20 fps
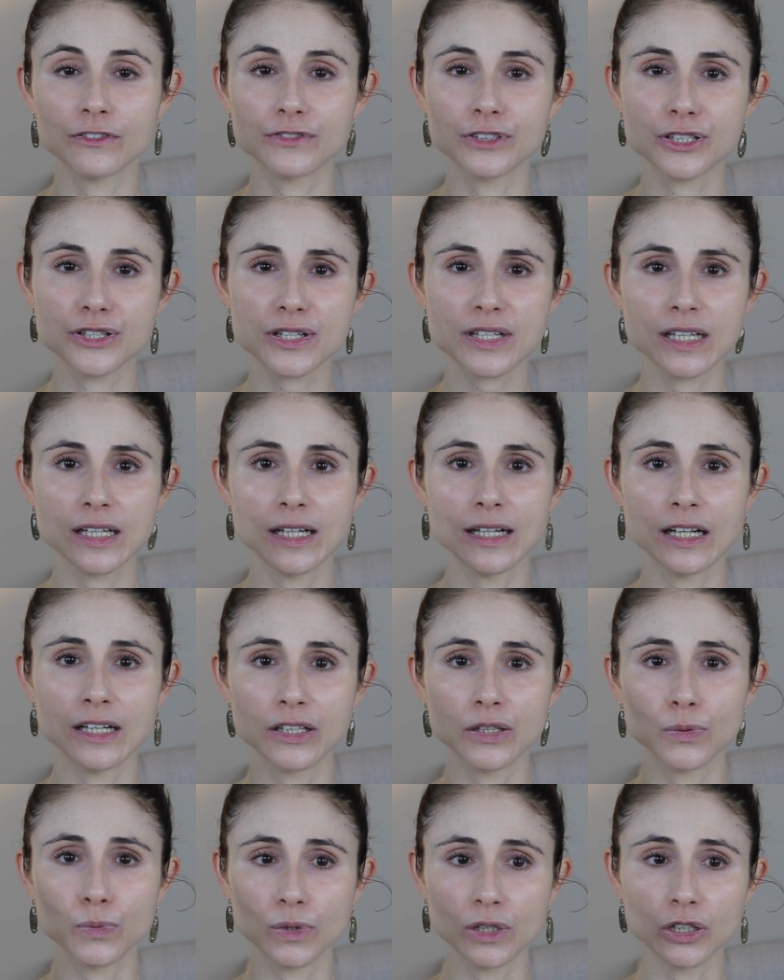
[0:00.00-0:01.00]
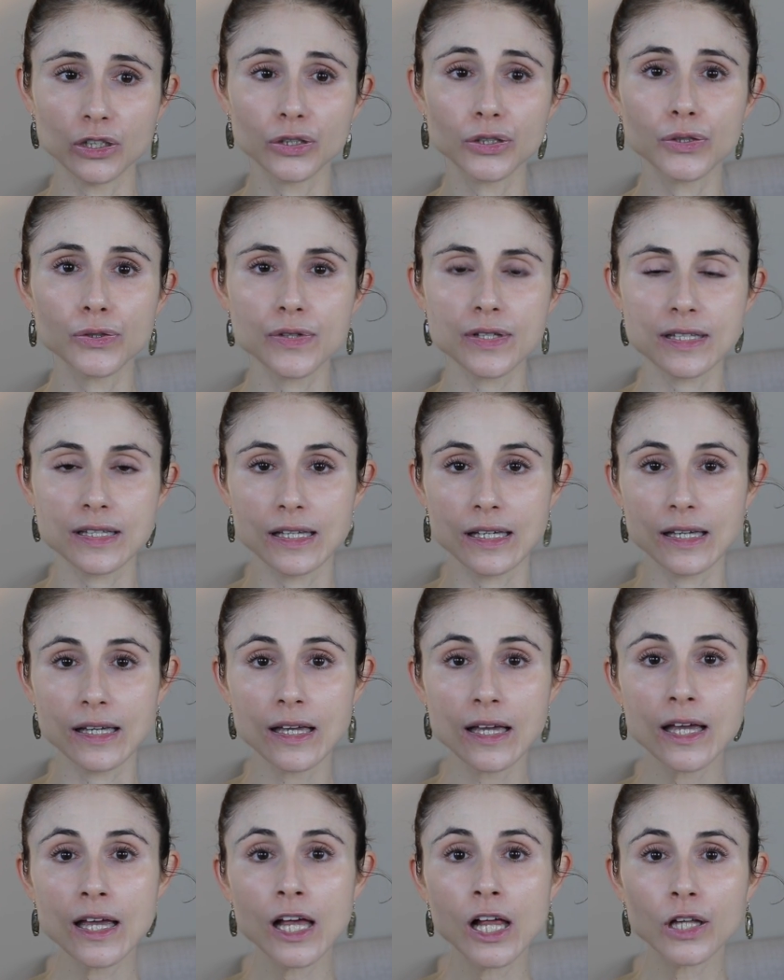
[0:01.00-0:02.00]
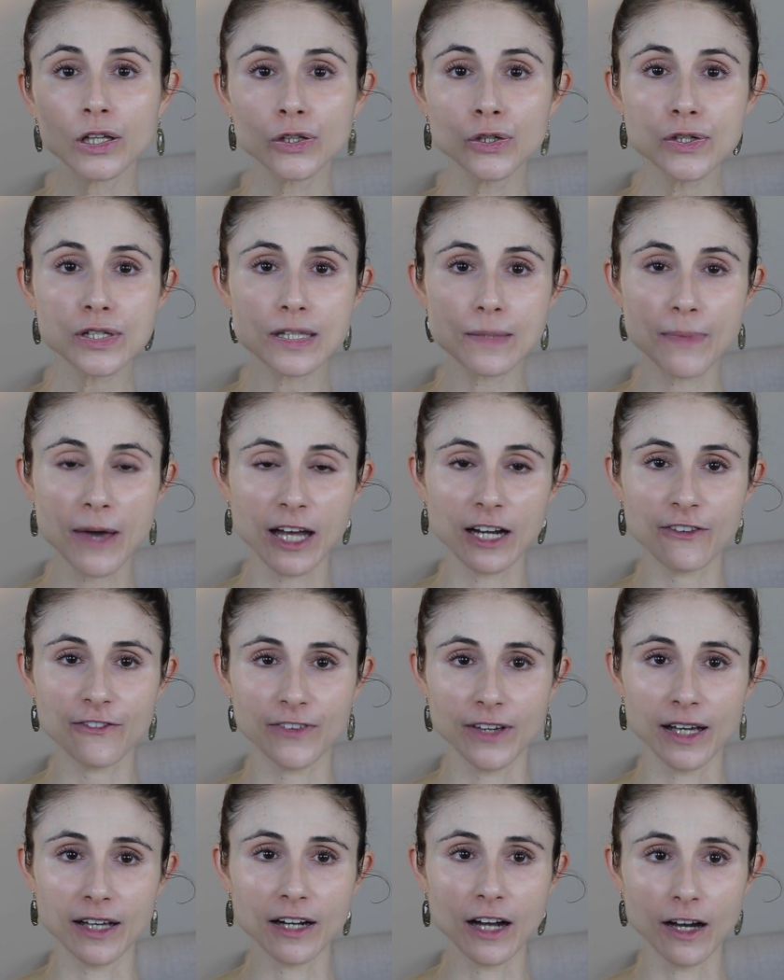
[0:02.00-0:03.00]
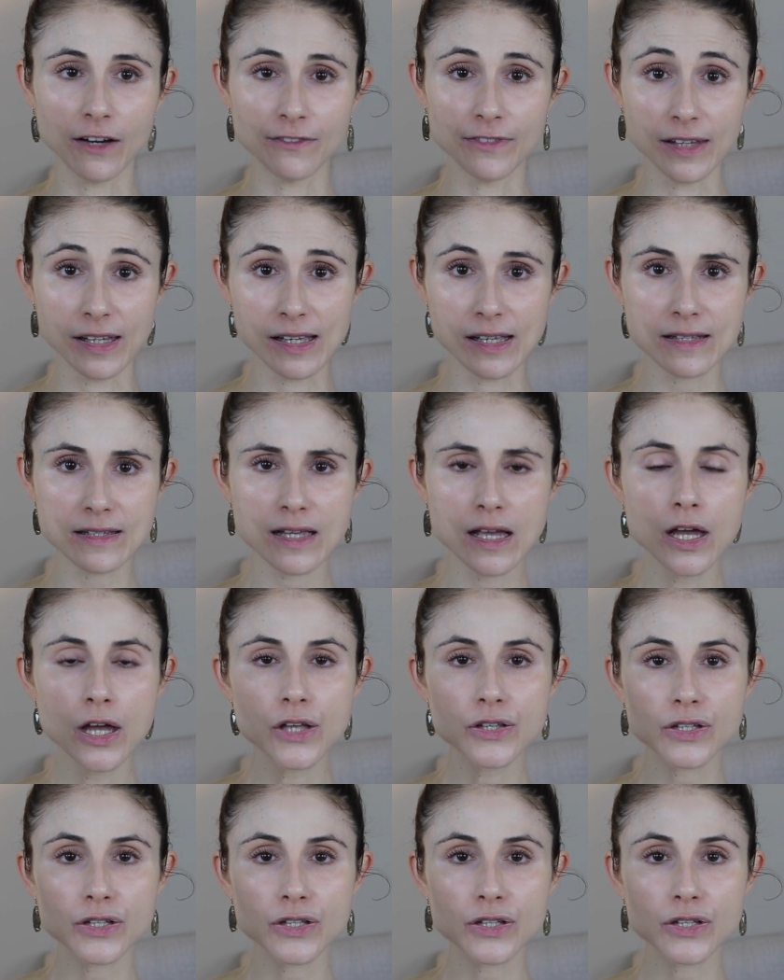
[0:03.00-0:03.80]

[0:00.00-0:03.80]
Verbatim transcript: of your skin and you will lose the, lose the benefit of these.